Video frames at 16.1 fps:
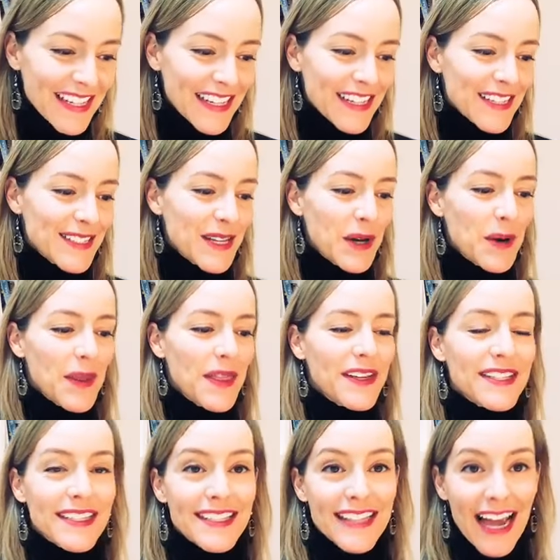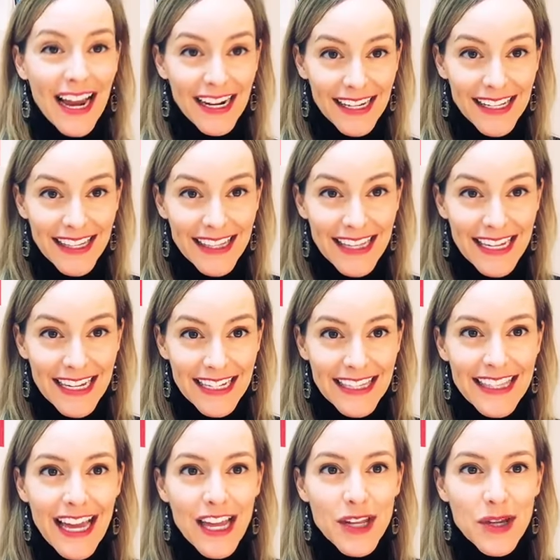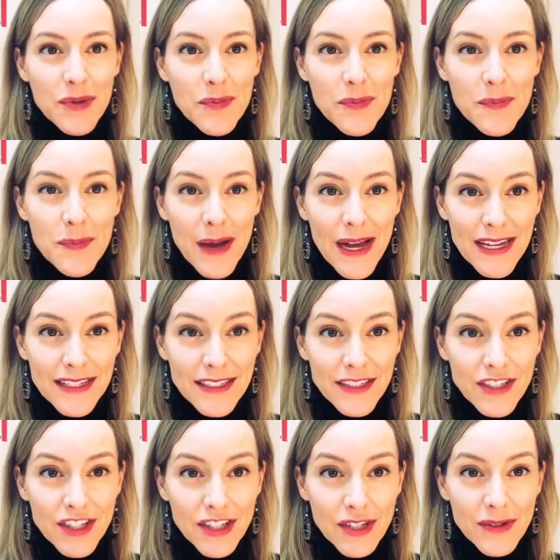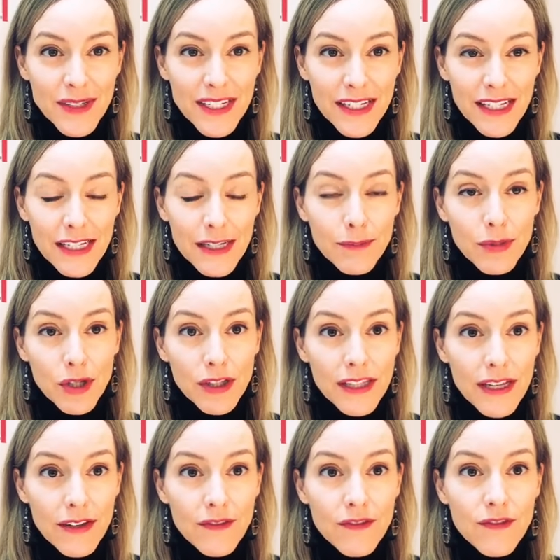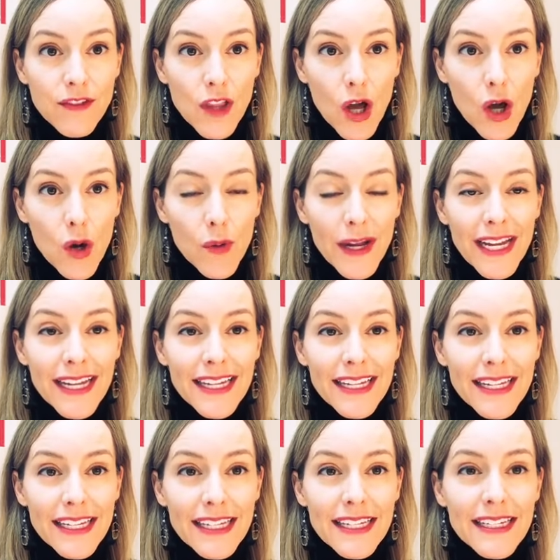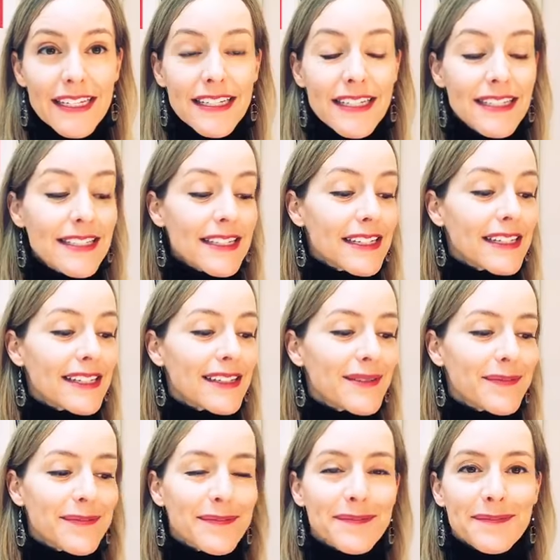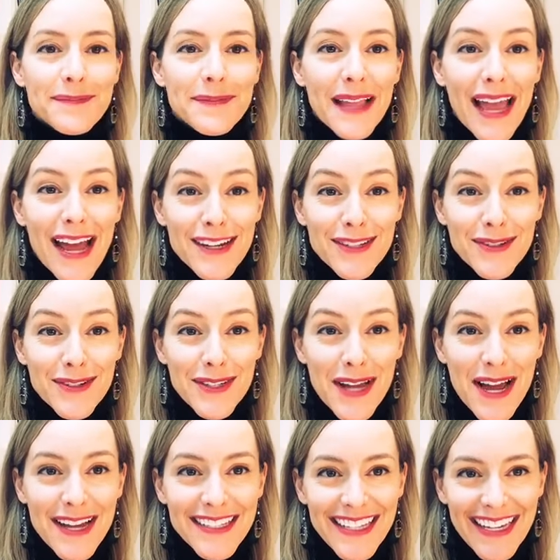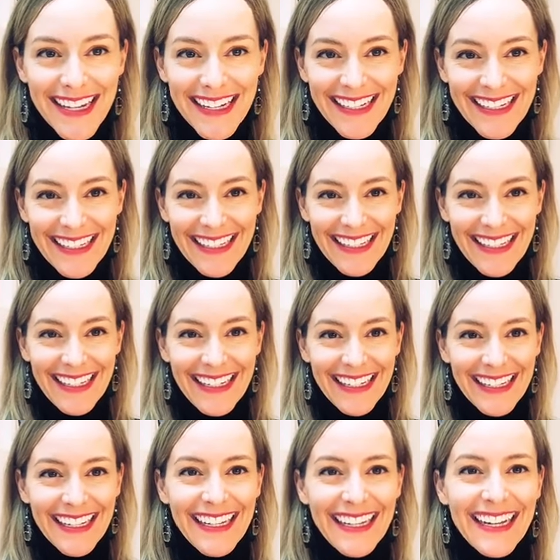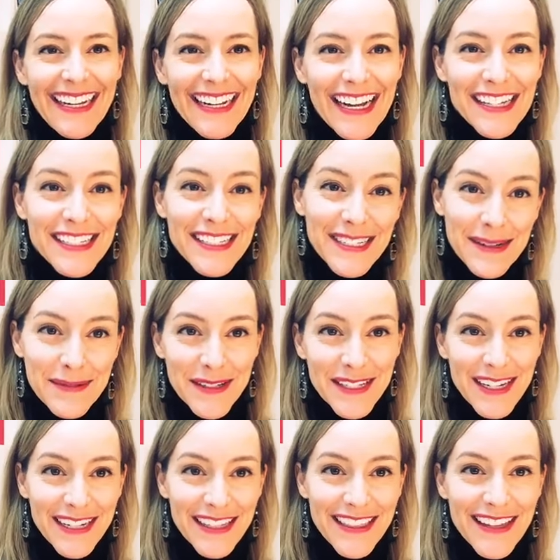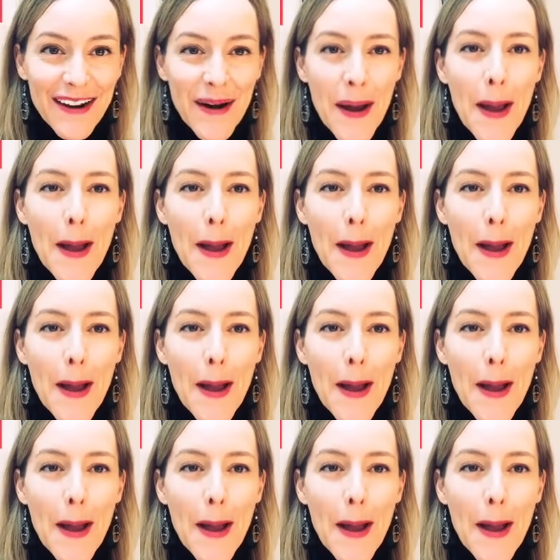So the second thing that you must do to keep your lymph flowing is exercise. To double check there.